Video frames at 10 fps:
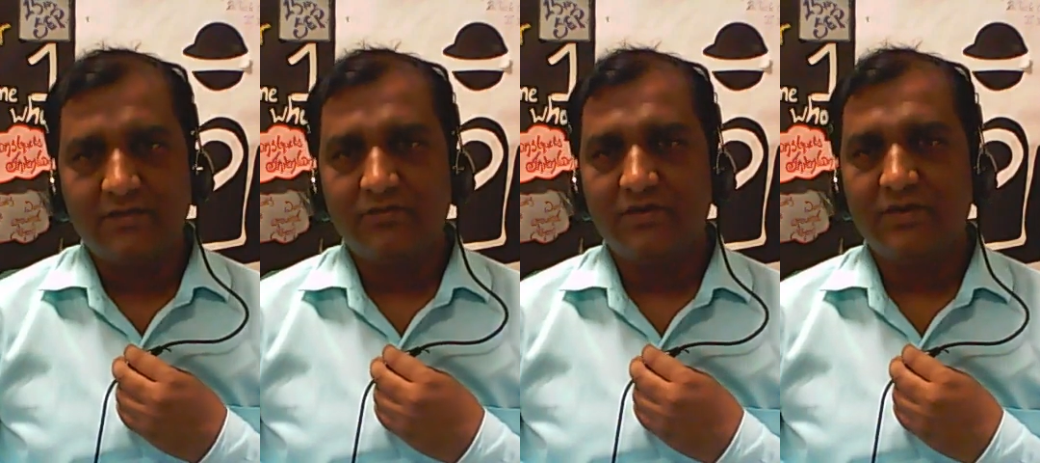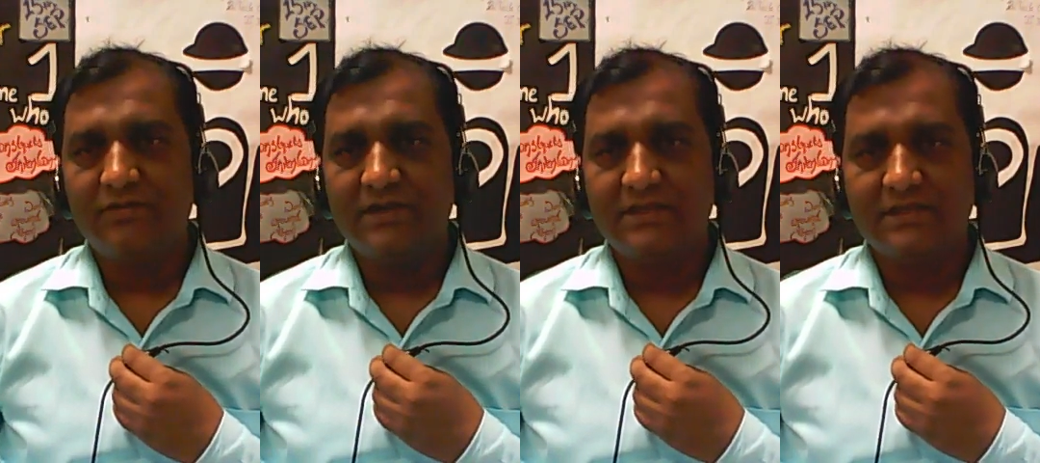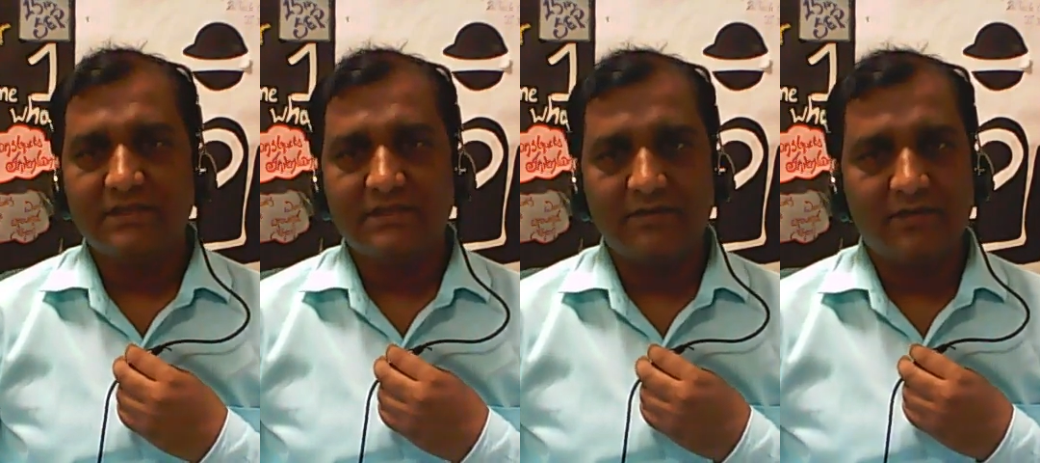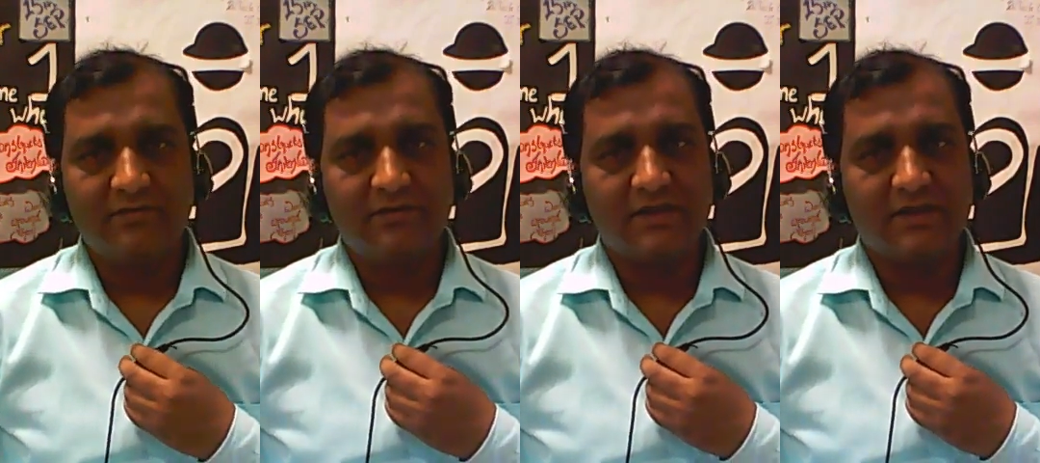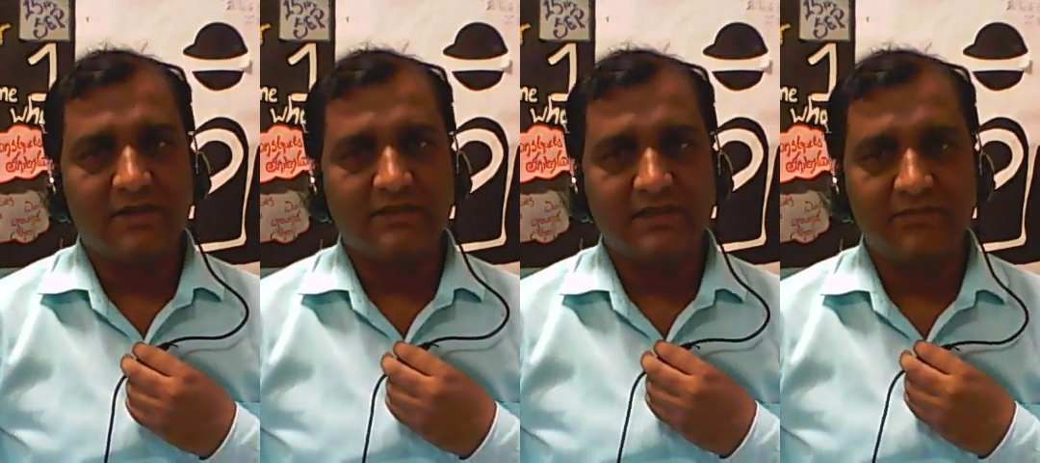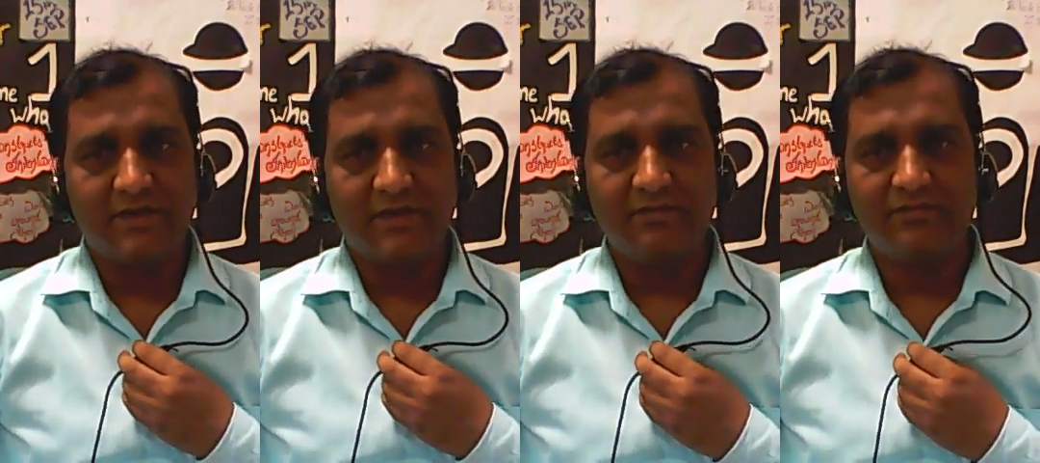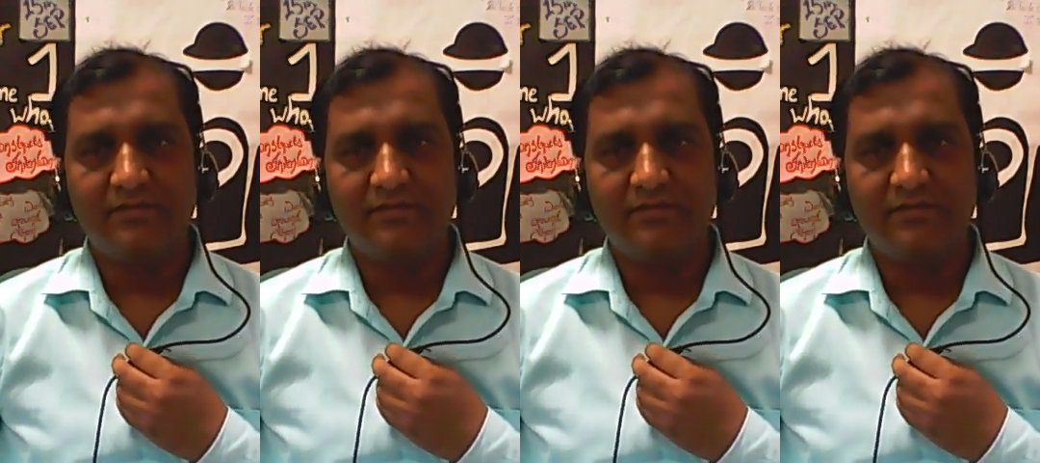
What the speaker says: Today we discuss about the concept of